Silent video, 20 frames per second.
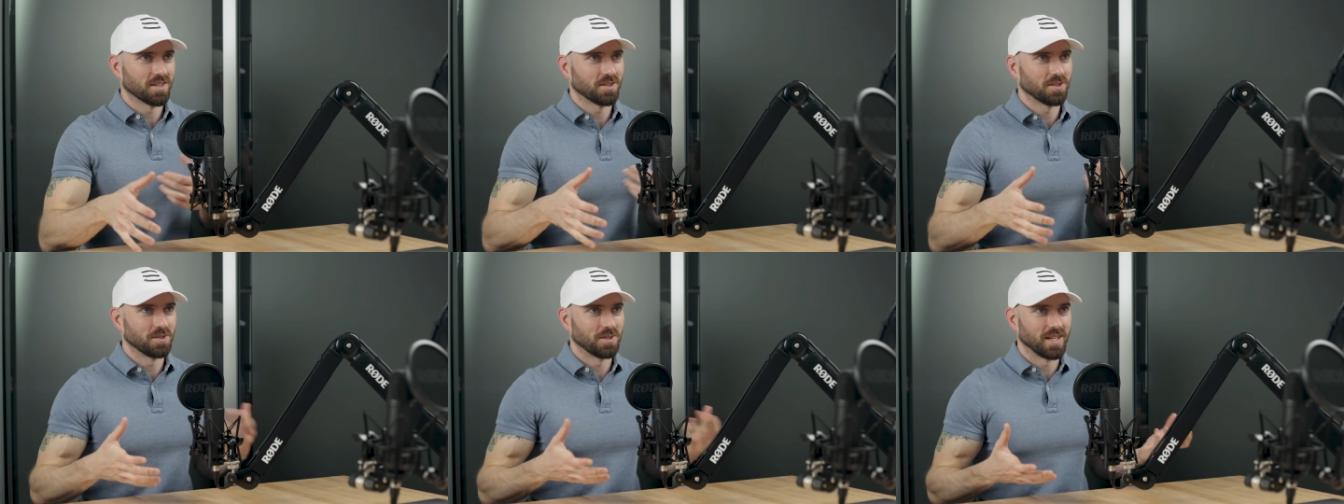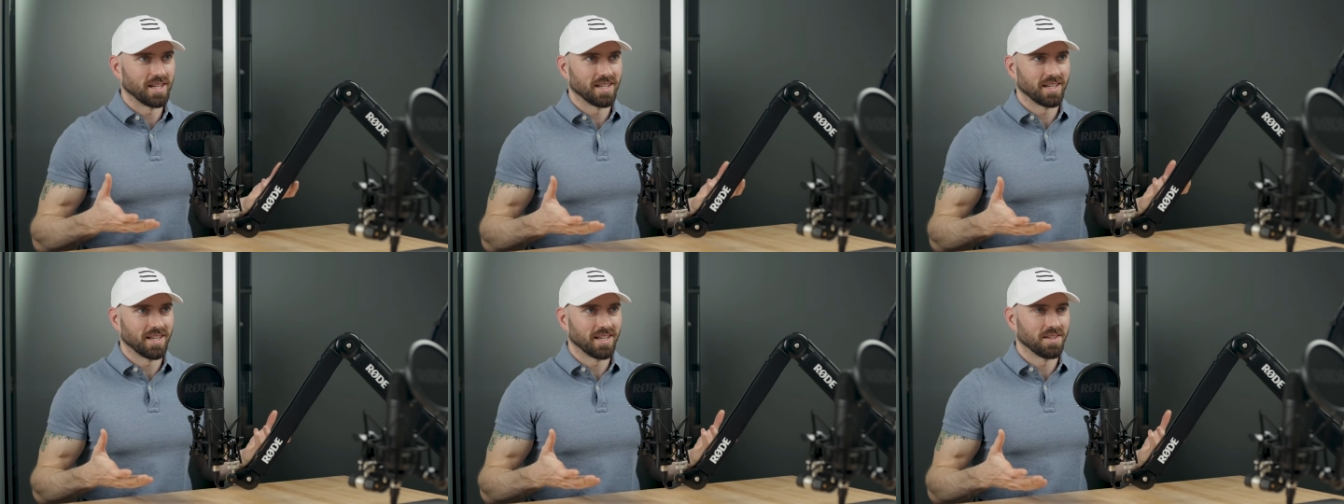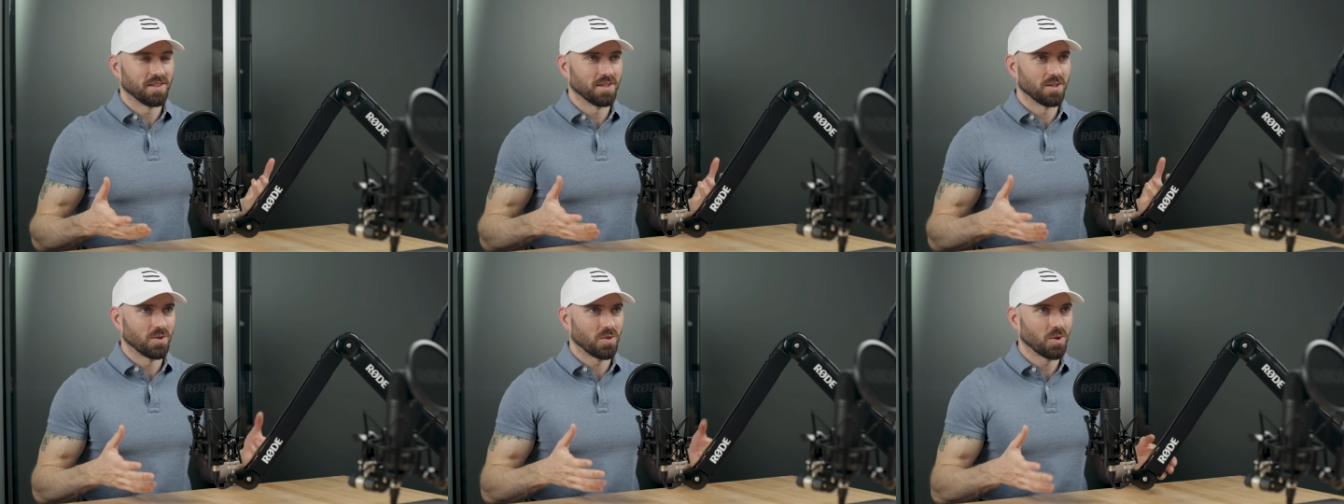including
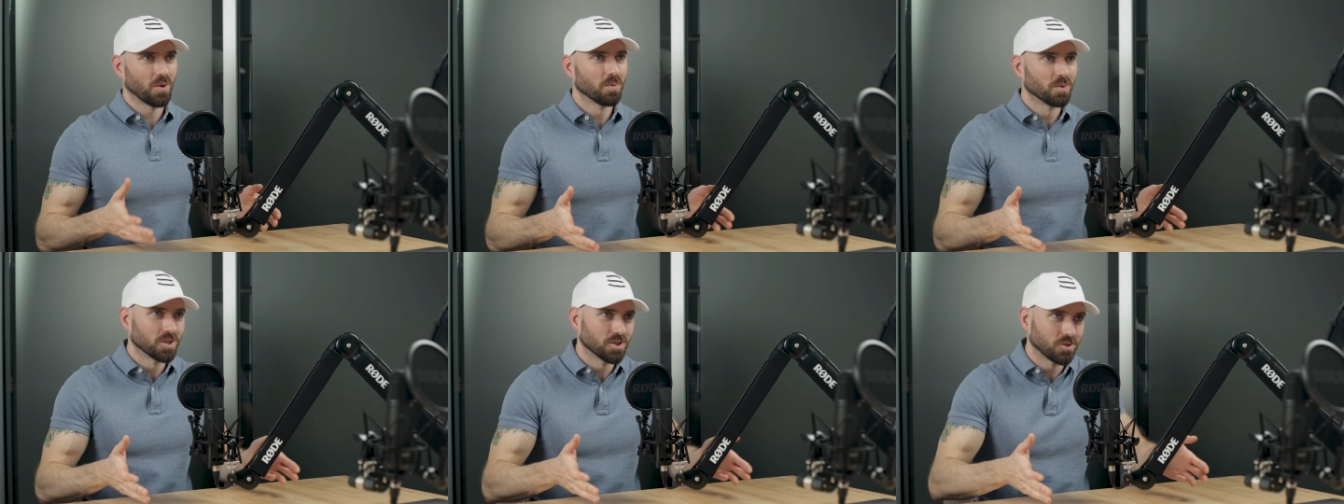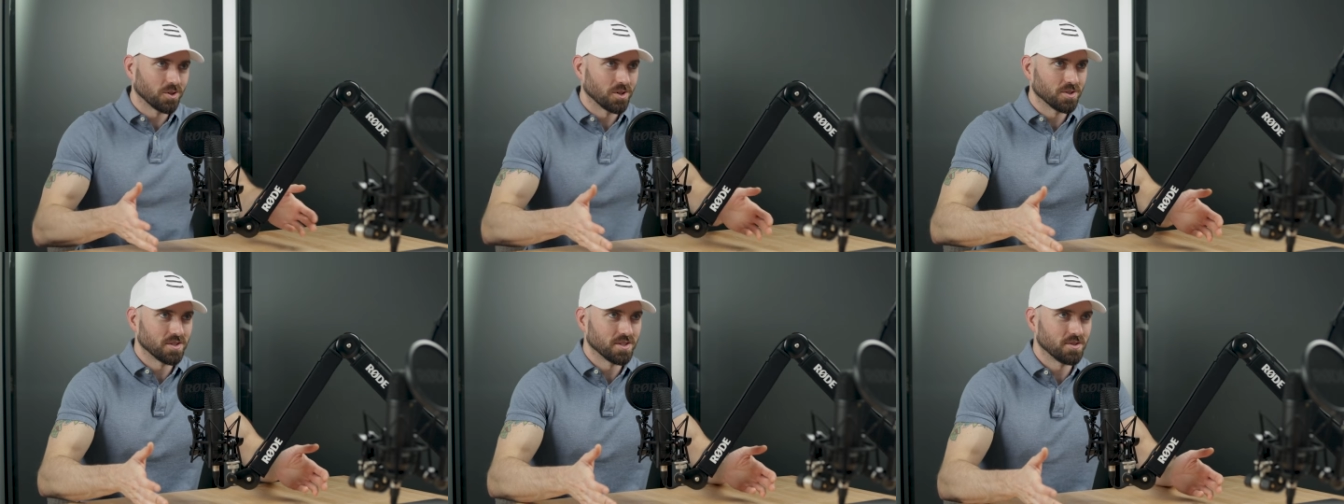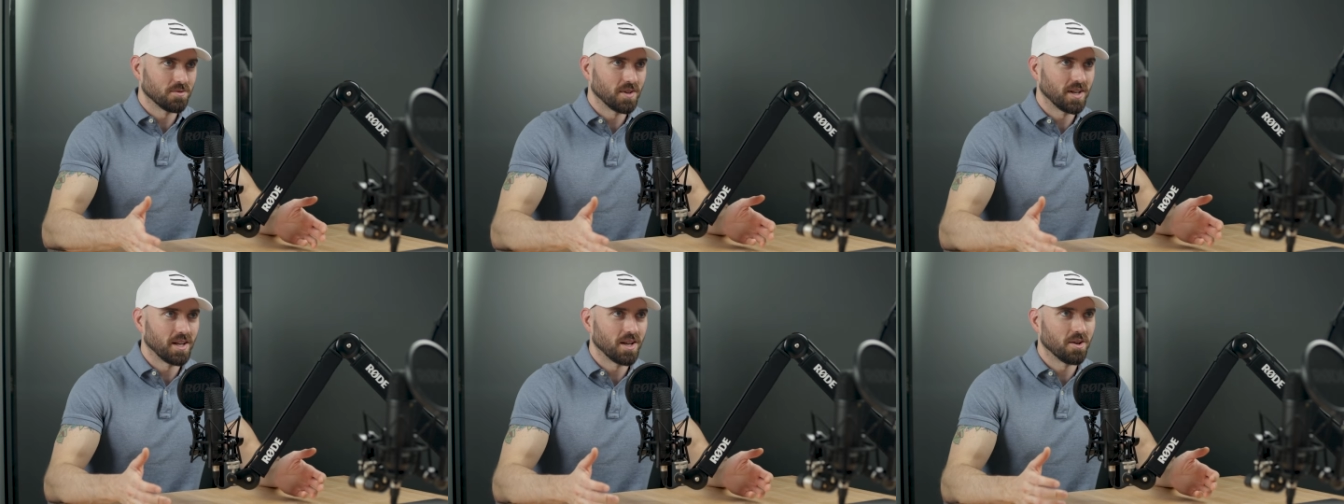in the thermal
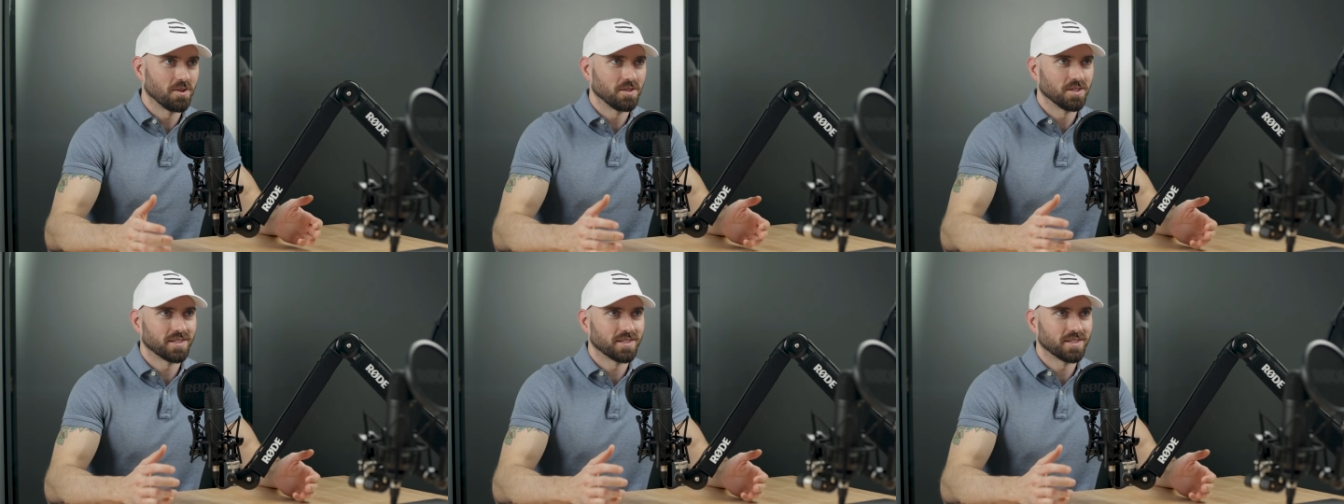necrosis video.